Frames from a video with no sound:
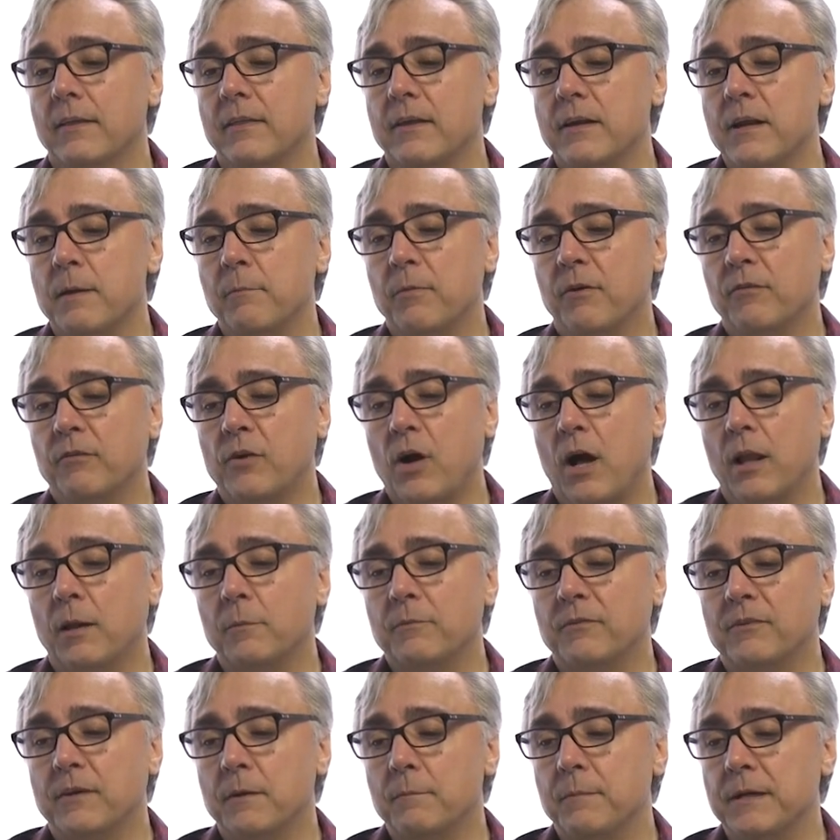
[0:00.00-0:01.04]
The number of
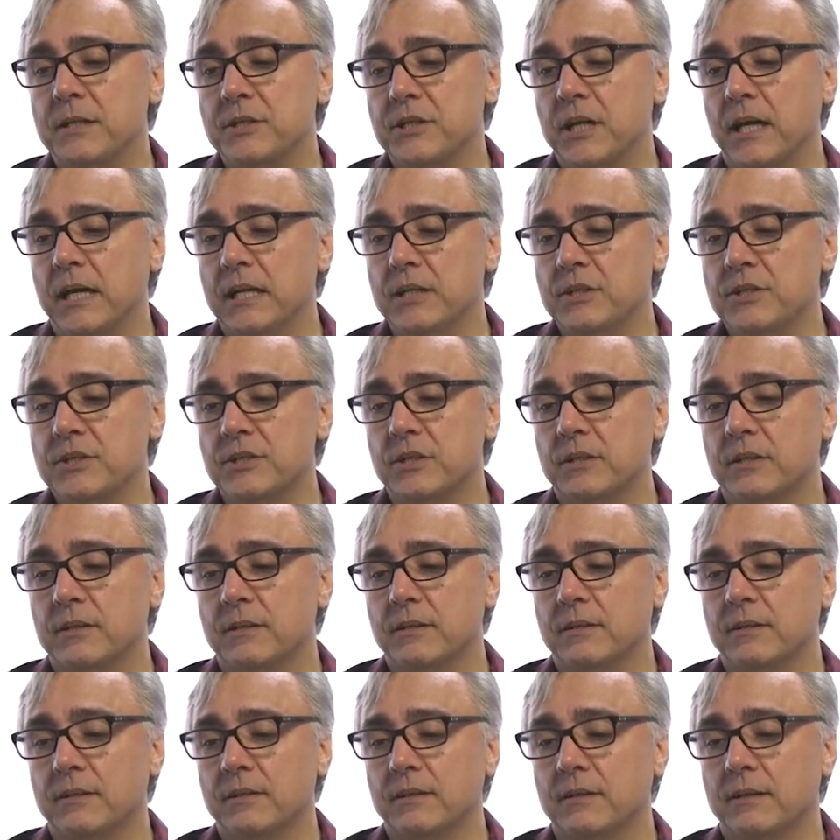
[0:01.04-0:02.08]
columns can be changed.
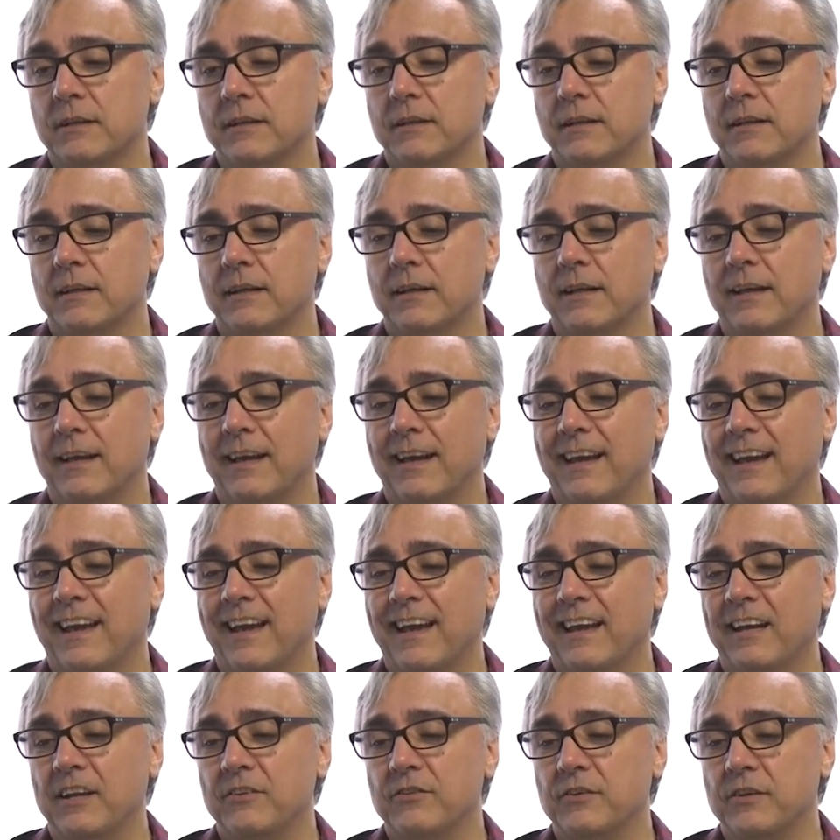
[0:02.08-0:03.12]

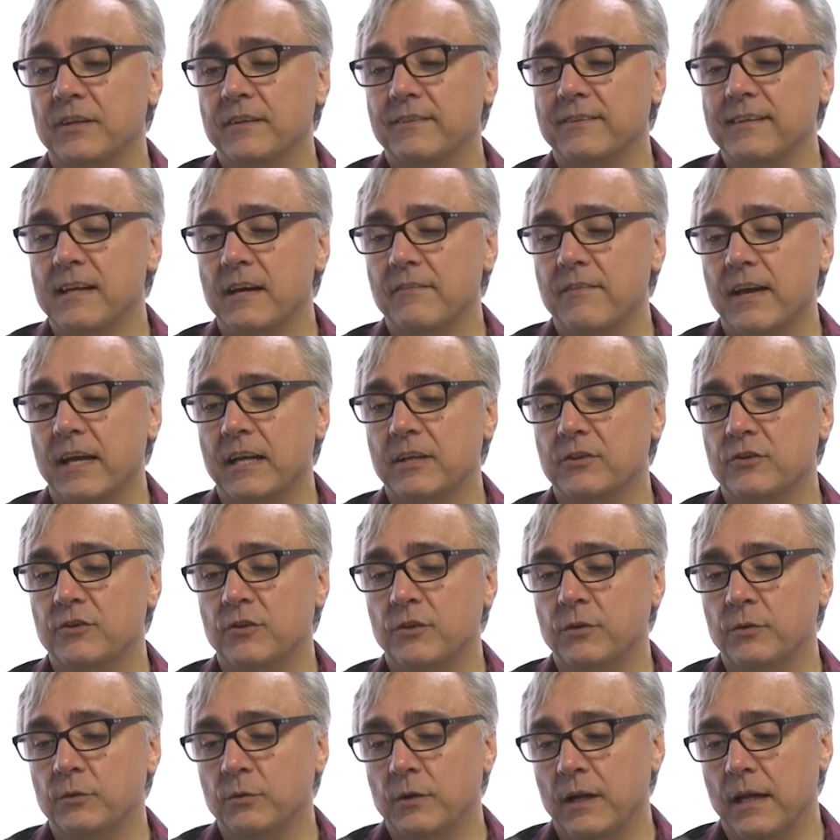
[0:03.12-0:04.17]
And as you can see, I've added
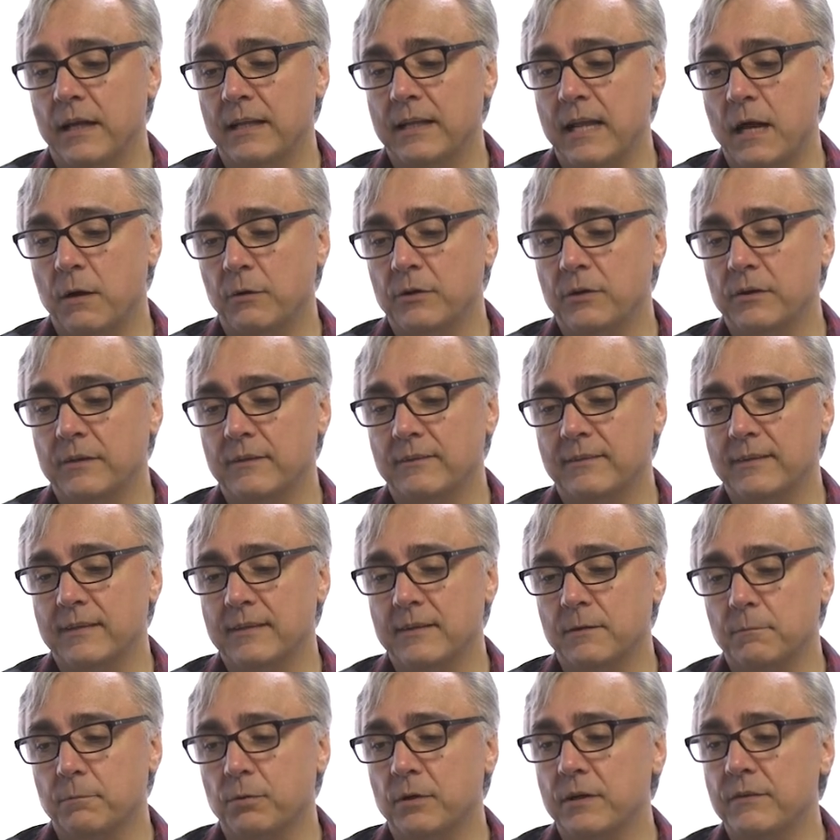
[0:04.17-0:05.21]
two. And now you can see
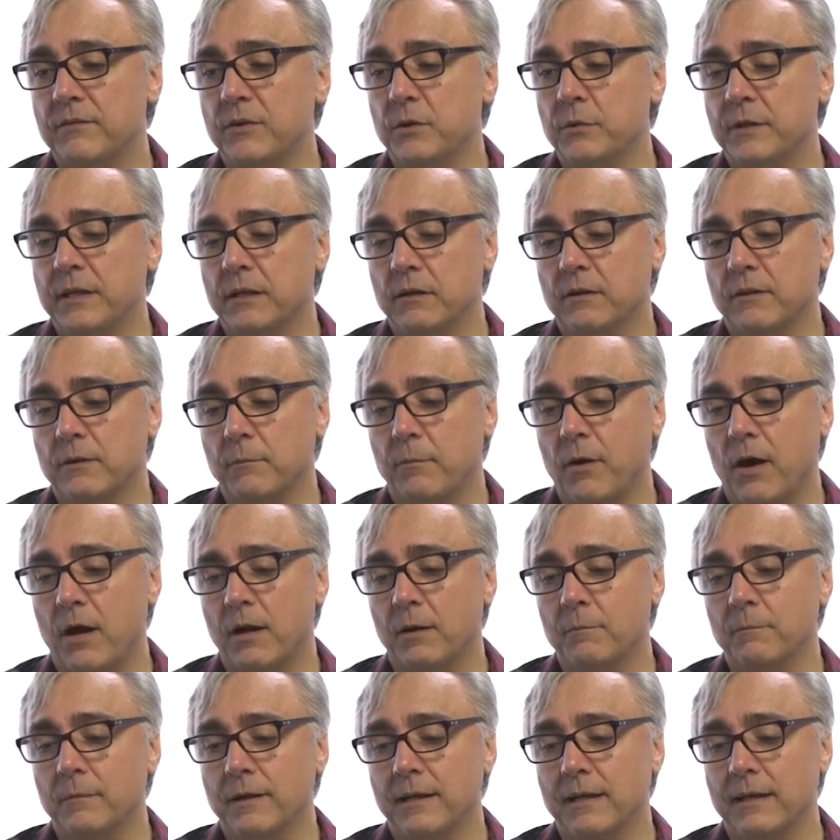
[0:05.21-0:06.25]
in the preview here at the
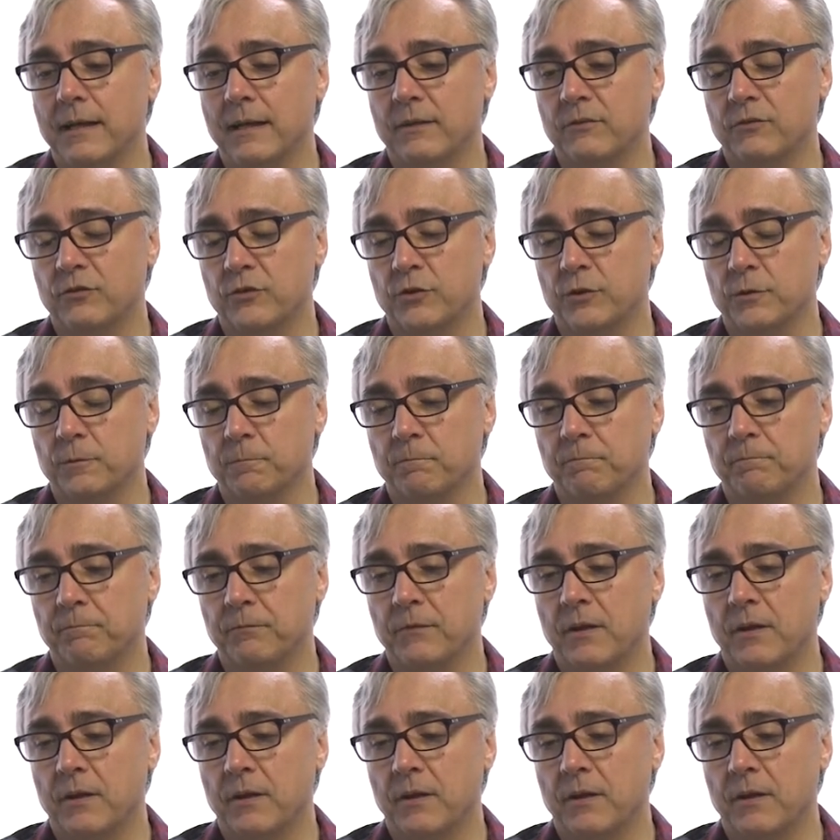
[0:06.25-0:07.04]
bottom, it has two.